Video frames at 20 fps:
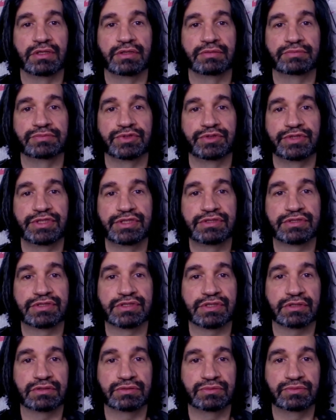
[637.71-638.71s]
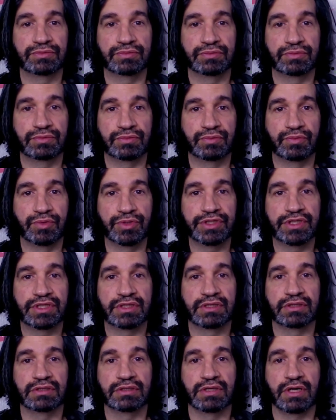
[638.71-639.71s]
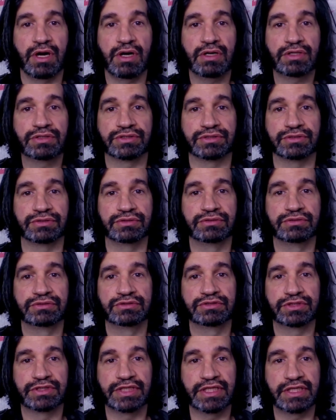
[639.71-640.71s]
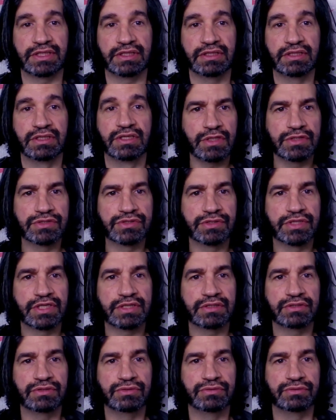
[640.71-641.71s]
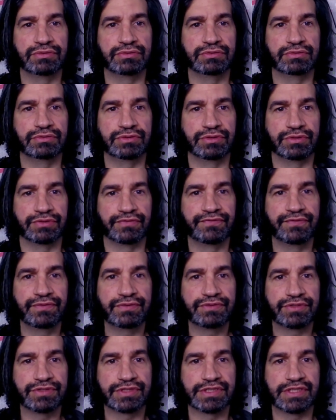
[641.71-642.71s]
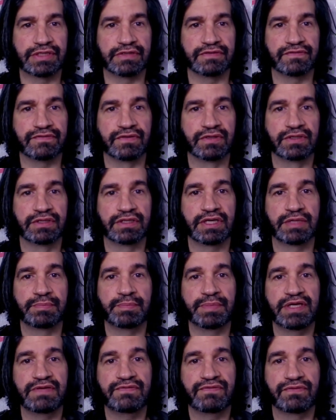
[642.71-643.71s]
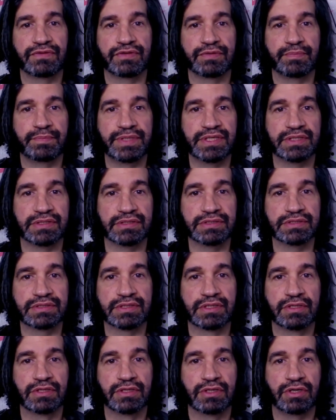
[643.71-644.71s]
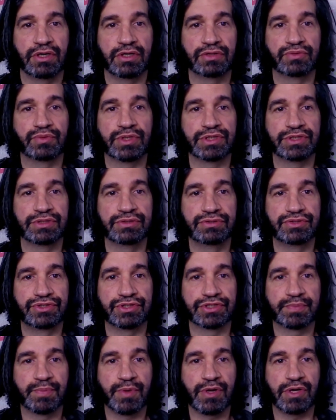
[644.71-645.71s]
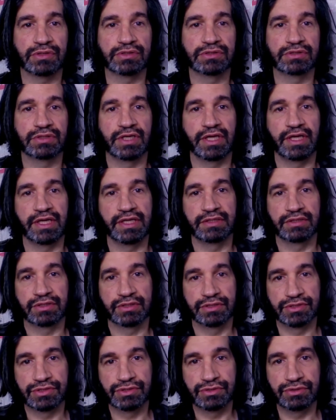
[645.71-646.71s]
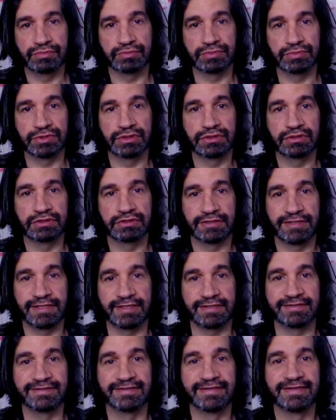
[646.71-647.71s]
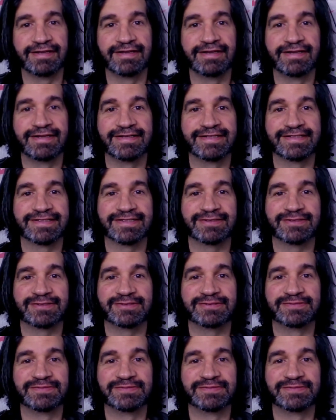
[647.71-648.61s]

you need to start working harder today so that your future self can pay for the bills on what you just bought and consumed today. So